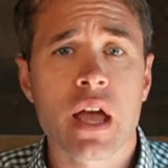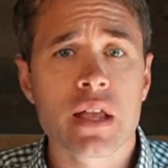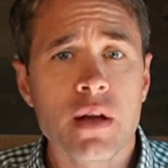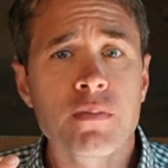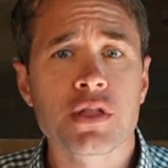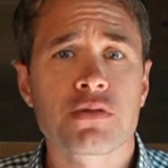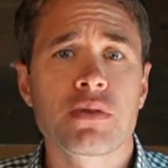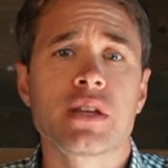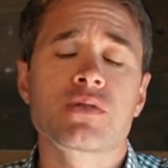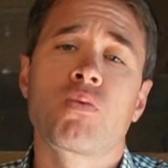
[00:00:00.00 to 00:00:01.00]
And number
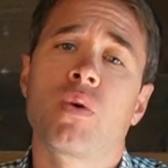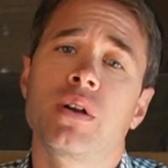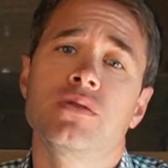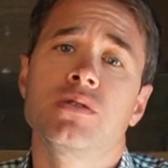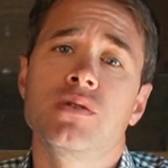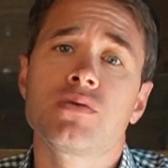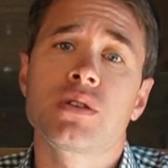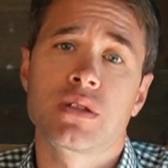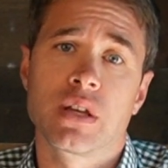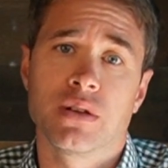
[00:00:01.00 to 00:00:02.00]
3 is, what do you
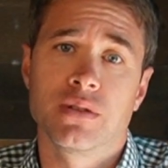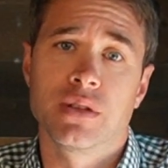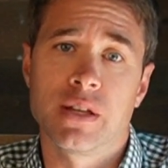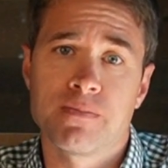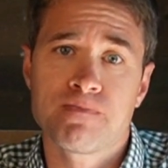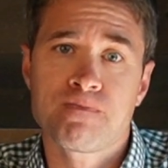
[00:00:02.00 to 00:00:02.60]
still need?